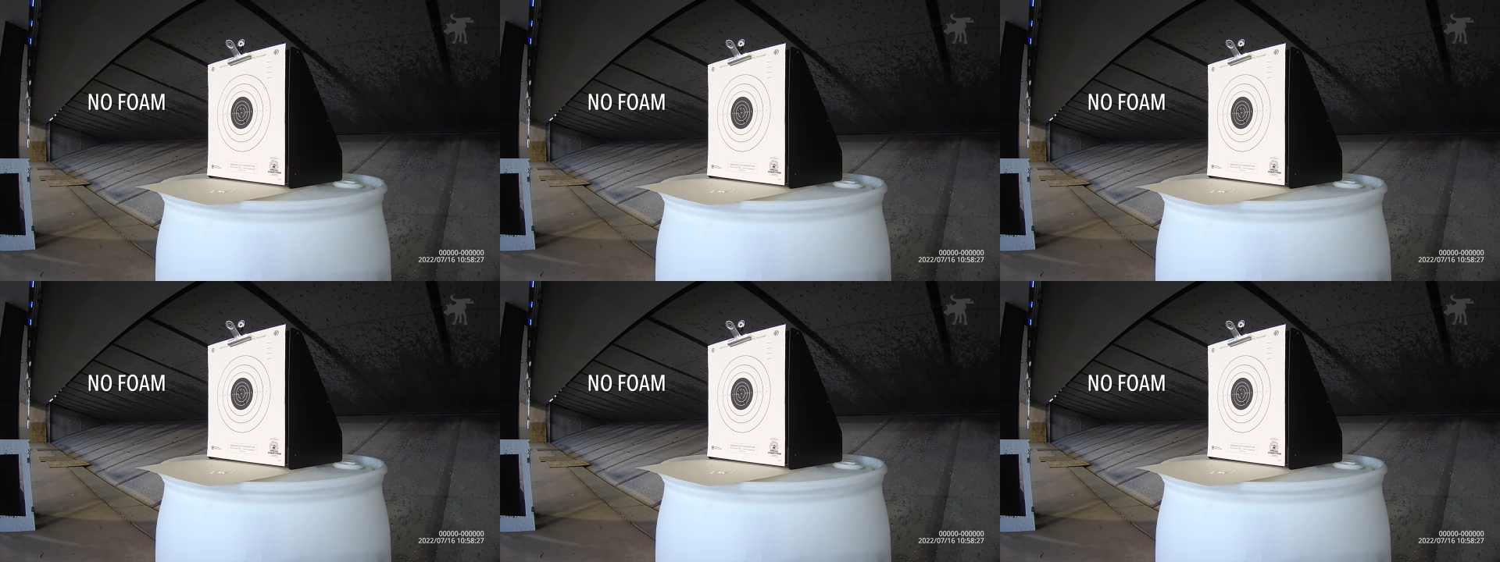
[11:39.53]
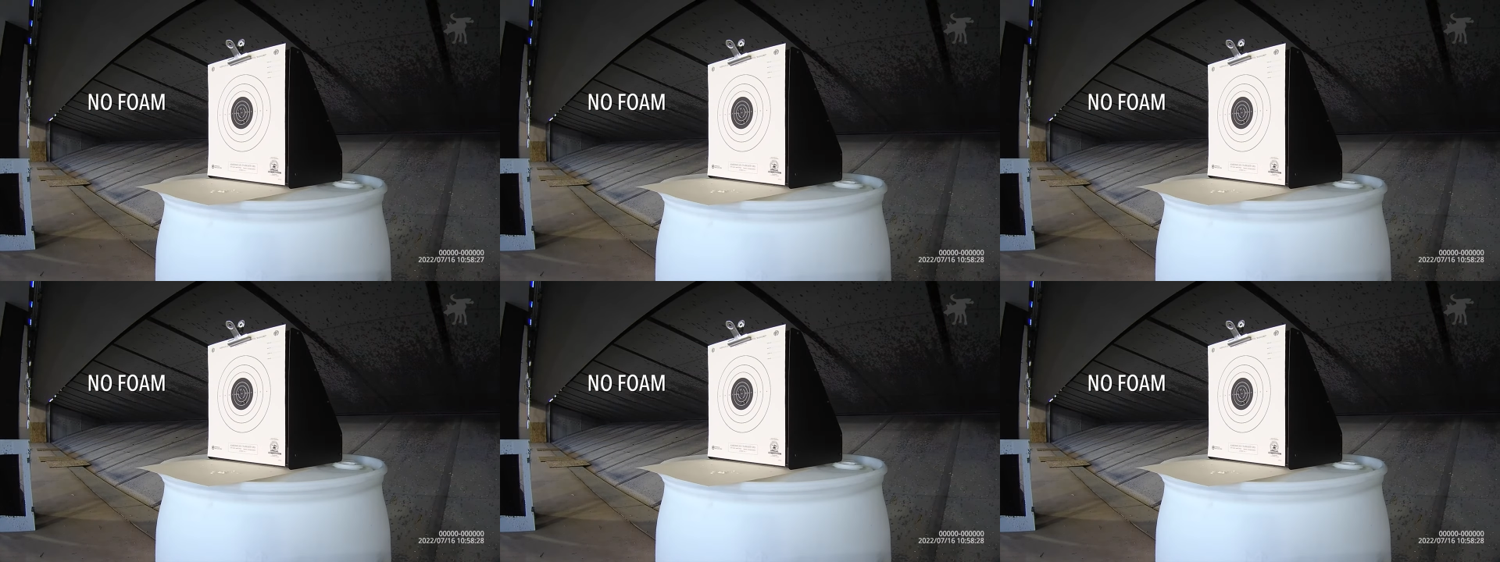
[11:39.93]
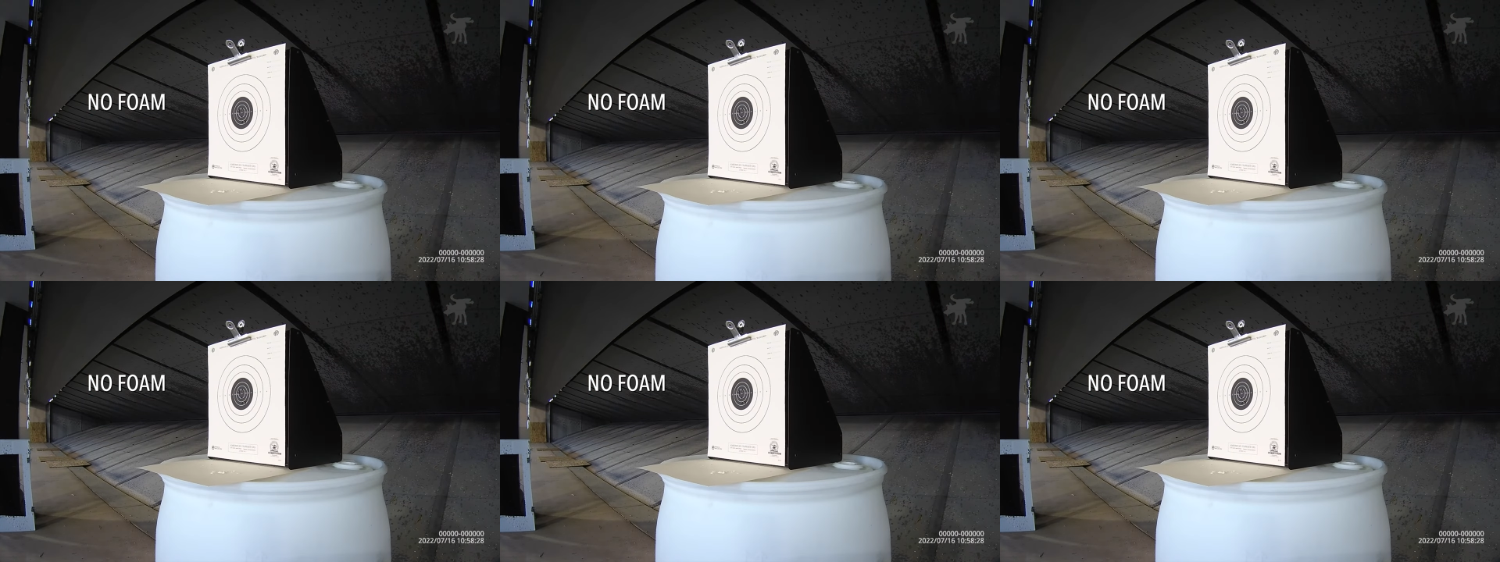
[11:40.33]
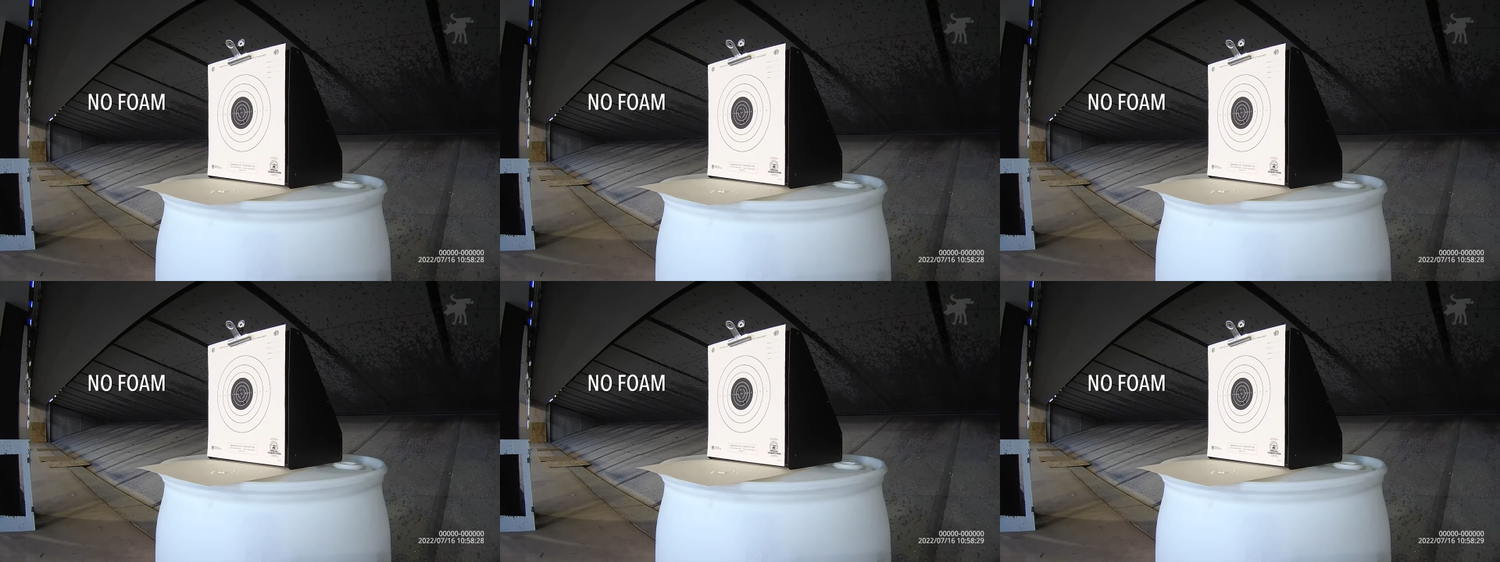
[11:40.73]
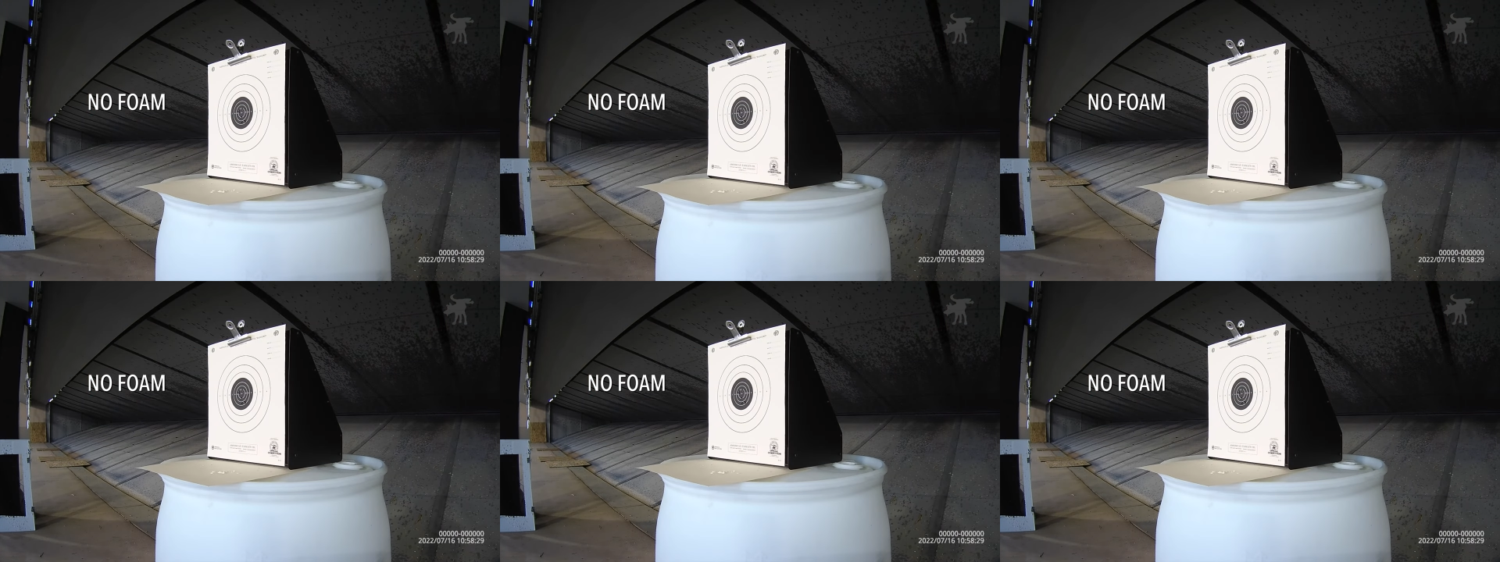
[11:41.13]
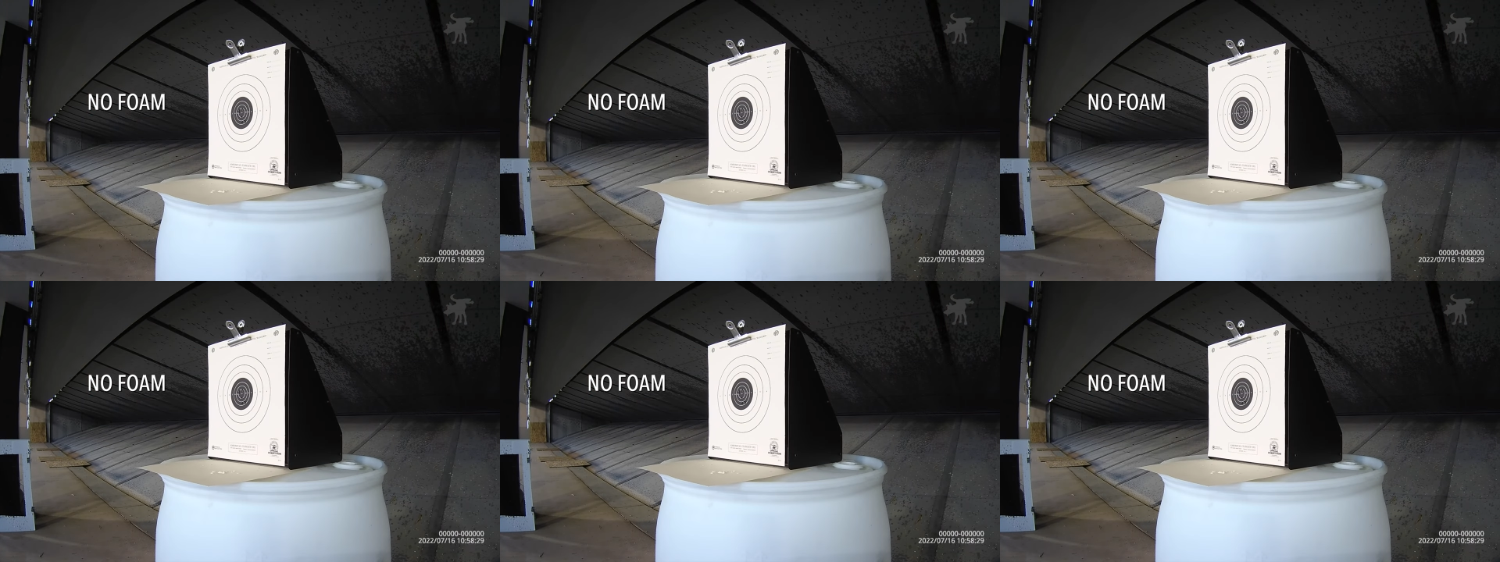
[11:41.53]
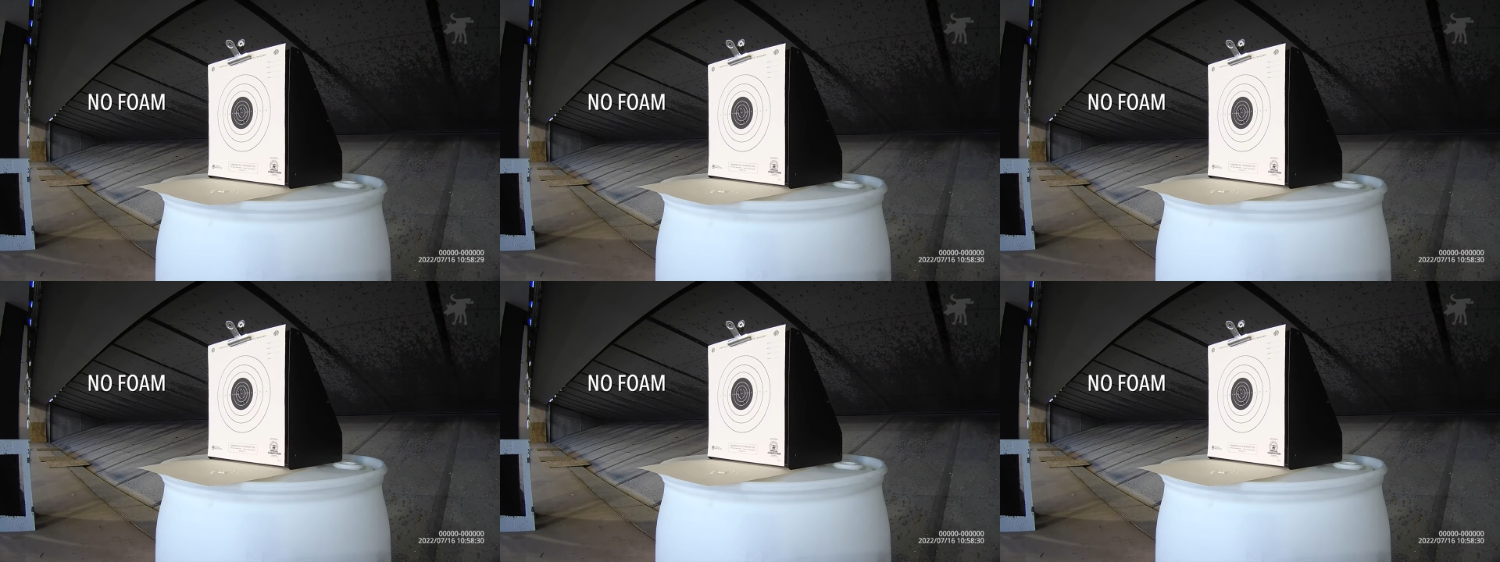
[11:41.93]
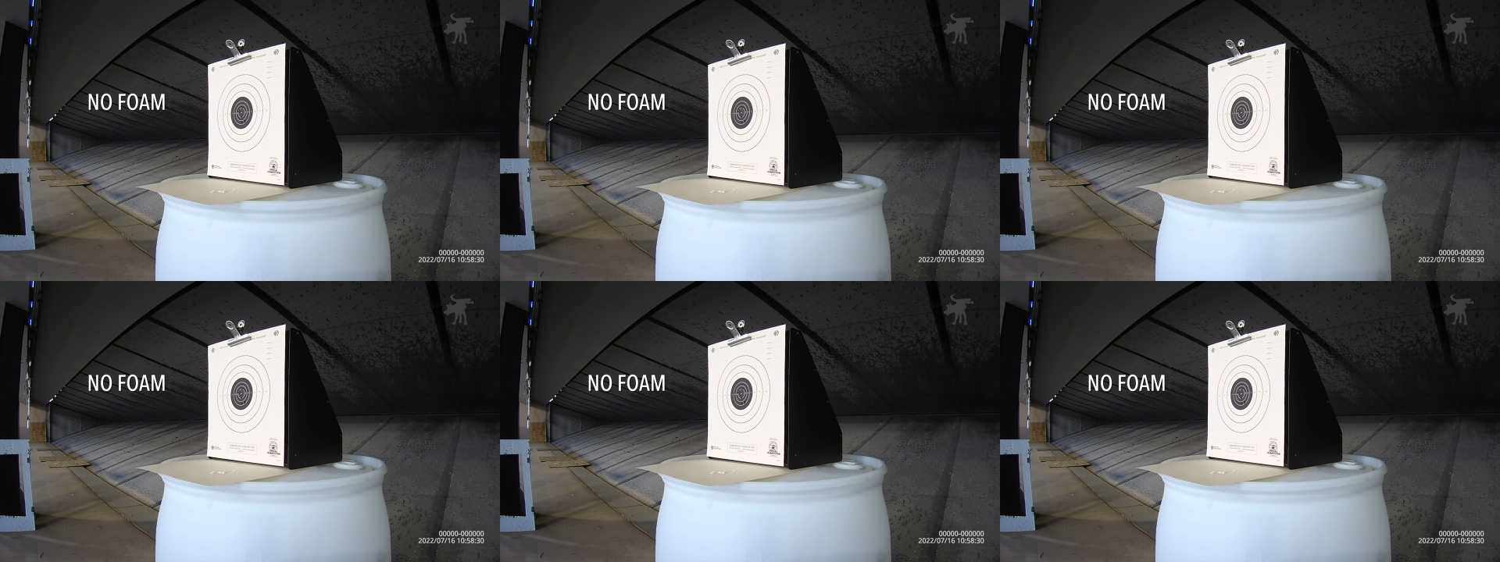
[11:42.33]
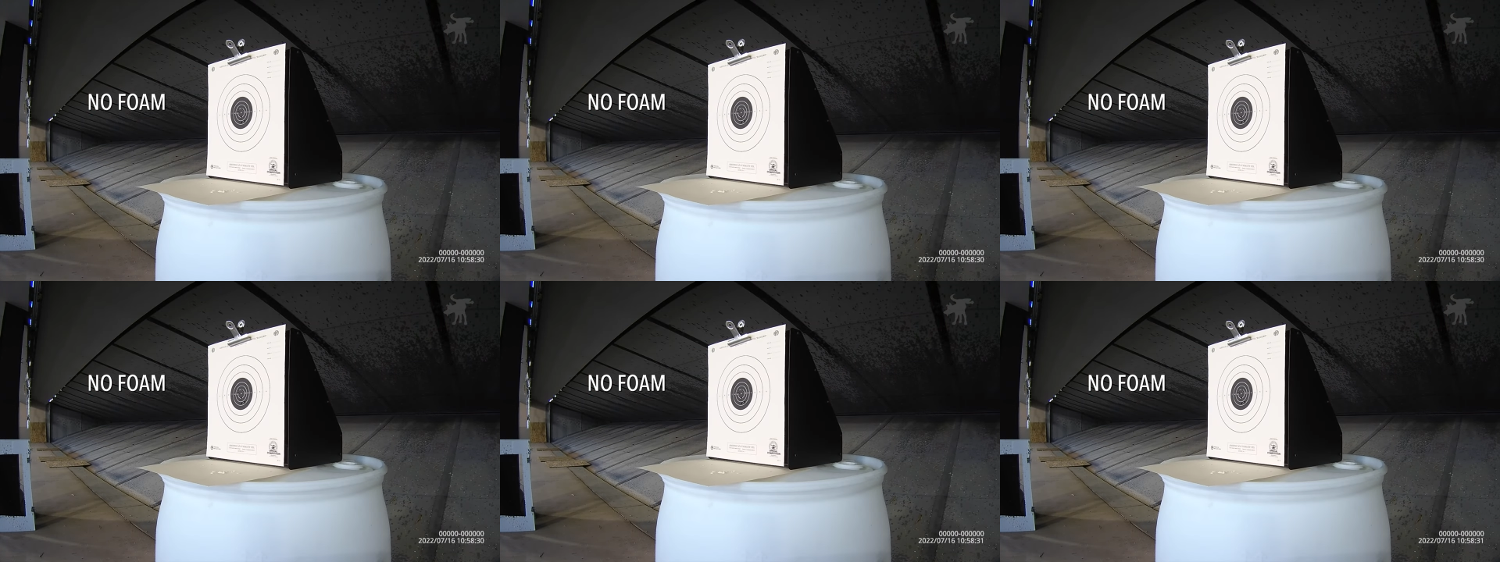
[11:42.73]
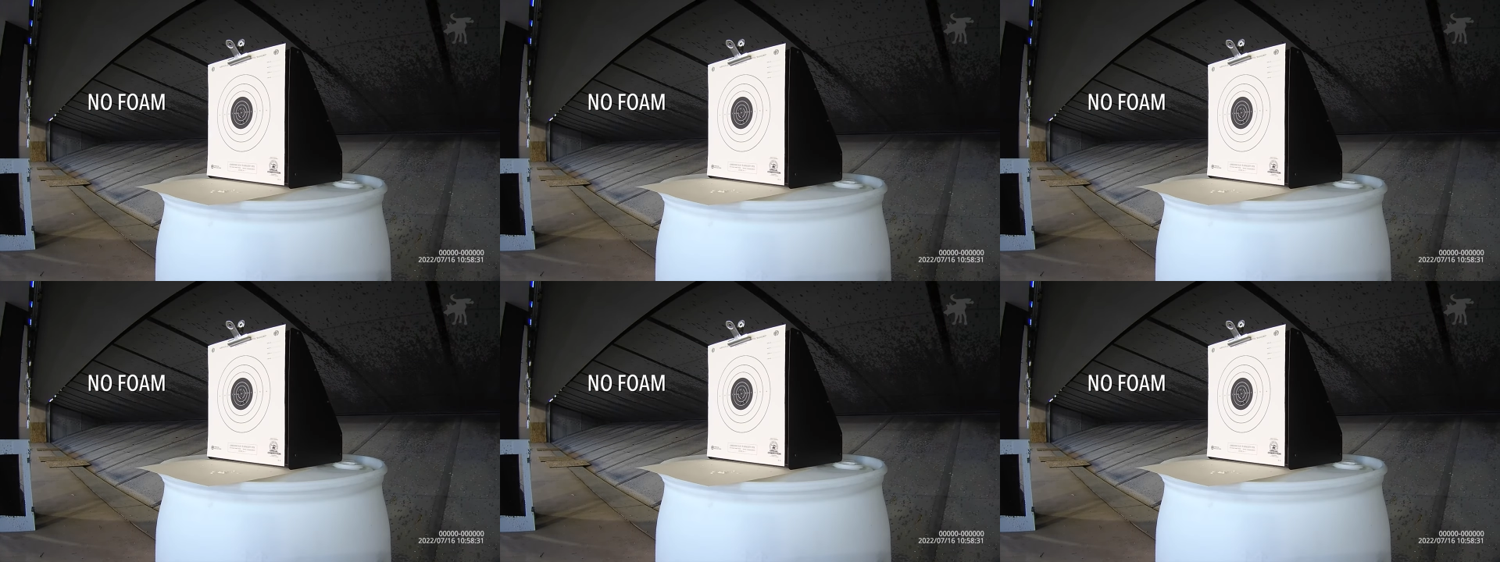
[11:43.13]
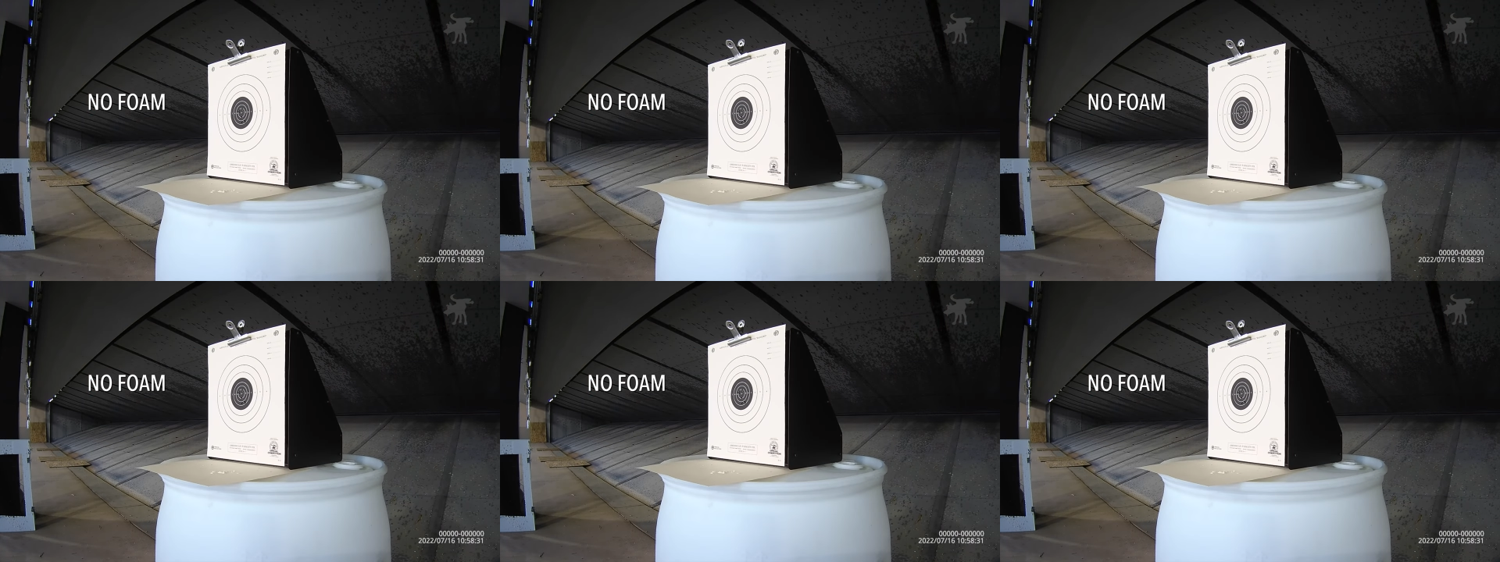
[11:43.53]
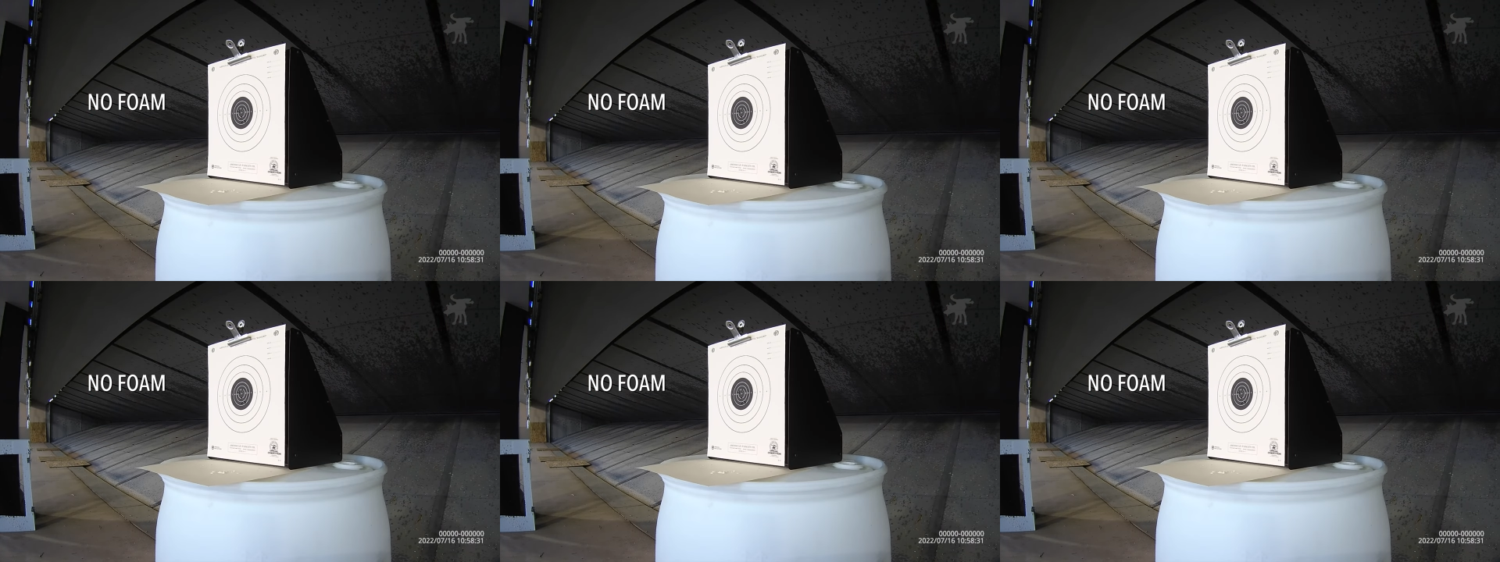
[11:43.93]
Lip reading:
[unreadable: no face in view]